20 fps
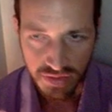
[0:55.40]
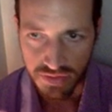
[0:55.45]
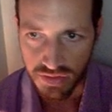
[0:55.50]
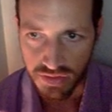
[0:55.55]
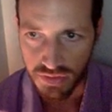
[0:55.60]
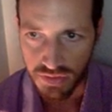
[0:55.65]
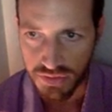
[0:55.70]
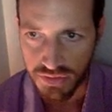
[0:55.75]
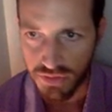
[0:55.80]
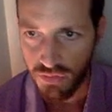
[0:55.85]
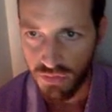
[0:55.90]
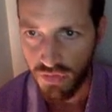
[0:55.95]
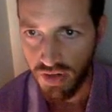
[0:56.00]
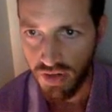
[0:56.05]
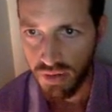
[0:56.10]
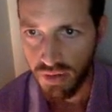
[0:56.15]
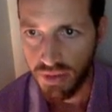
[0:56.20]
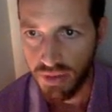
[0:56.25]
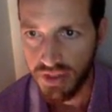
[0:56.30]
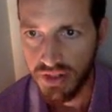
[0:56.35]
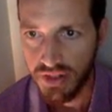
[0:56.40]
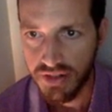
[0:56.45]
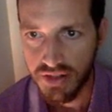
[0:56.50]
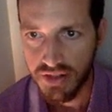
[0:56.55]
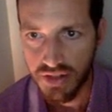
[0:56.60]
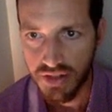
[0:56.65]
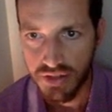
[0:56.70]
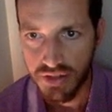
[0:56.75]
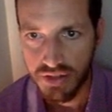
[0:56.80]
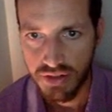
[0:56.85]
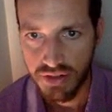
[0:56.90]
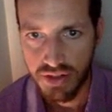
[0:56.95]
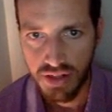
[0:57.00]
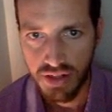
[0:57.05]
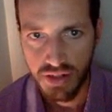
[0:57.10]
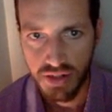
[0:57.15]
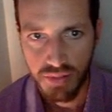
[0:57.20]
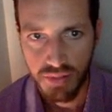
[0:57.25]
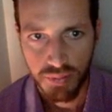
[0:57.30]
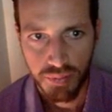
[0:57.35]
So so far, really, there's nothing
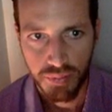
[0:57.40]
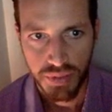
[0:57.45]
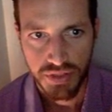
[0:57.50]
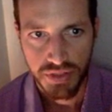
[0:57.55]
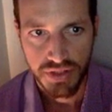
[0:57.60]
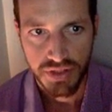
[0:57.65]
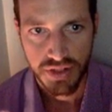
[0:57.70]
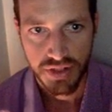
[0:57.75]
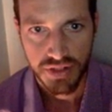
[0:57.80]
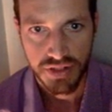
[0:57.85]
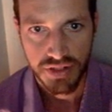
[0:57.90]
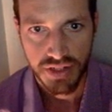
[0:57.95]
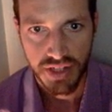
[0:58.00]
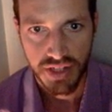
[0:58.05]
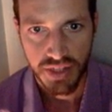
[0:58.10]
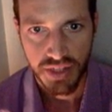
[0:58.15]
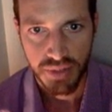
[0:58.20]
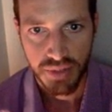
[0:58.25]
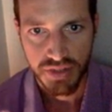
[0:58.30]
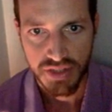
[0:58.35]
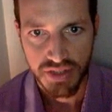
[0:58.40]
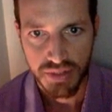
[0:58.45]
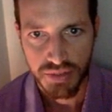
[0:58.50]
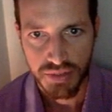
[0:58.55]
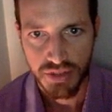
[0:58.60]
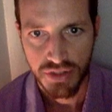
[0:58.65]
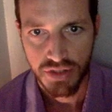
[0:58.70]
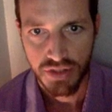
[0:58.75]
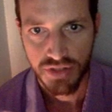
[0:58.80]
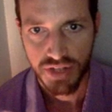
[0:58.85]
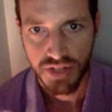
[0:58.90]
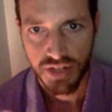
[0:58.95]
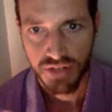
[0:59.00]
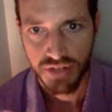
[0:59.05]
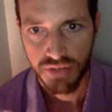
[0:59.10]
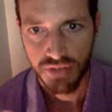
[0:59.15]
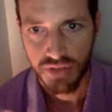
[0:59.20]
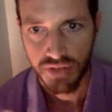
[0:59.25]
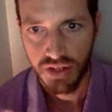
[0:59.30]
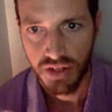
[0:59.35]
um, been done in the game except you know I've got
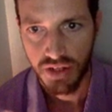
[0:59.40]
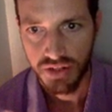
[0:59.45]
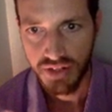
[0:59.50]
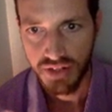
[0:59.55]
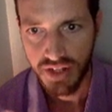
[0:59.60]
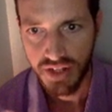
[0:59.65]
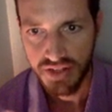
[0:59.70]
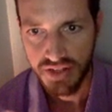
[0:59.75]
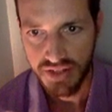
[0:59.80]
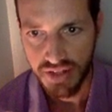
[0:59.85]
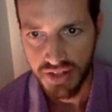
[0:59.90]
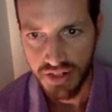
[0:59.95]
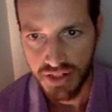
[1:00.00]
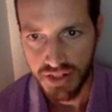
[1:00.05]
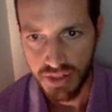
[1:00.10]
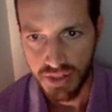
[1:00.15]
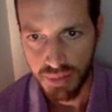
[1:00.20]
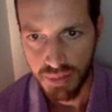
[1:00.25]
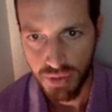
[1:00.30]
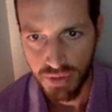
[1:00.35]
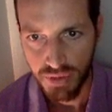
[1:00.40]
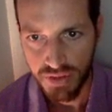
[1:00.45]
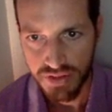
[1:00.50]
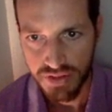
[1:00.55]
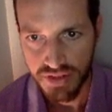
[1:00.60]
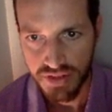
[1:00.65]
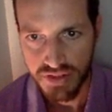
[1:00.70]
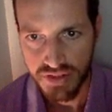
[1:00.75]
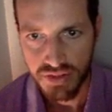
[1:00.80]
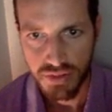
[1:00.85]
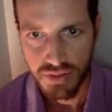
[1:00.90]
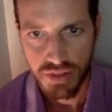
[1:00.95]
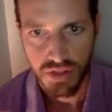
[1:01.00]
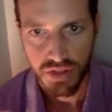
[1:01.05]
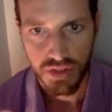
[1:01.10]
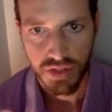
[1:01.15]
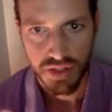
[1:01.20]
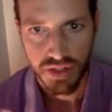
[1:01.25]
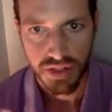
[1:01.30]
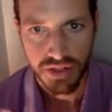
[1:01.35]
a, a nice entity component system
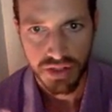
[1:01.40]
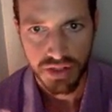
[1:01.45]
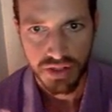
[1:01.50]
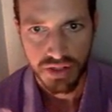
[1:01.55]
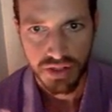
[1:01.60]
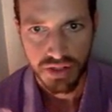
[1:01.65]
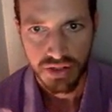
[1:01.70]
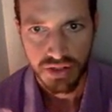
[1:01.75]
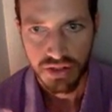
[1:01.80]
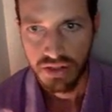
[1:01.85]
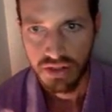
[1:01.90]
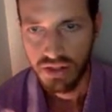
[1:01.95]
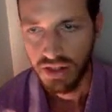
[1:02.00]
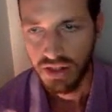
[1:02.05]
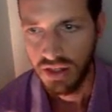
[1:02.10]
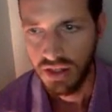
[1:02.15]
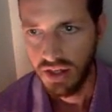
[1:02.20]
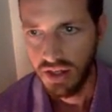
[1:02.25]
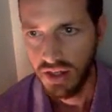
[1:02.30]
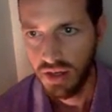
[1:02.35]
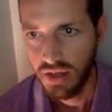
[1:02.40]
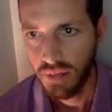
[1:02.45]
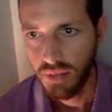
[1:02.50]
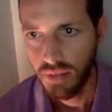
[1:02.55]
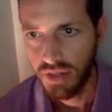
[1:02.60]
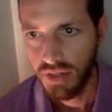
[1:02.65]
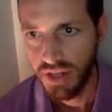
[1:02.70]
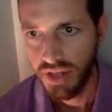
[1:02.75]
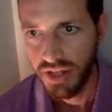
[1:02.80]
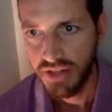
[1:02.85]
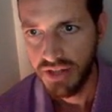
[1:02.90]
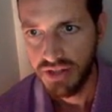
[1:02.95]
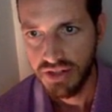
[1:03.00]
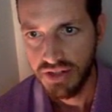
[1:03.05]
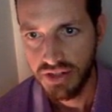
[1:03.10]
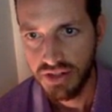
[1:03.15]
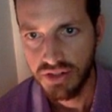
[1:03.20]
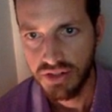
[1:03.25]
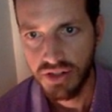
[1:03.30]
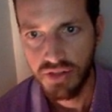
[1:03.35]
going, um, an
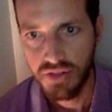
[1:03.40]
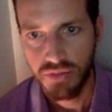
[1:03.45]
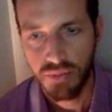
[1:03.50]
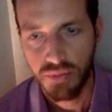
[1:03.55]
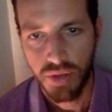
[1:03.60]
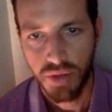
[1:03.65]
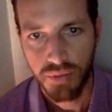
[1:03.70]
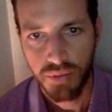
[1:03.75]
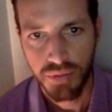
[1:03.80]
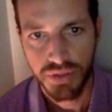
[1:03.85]
engine i am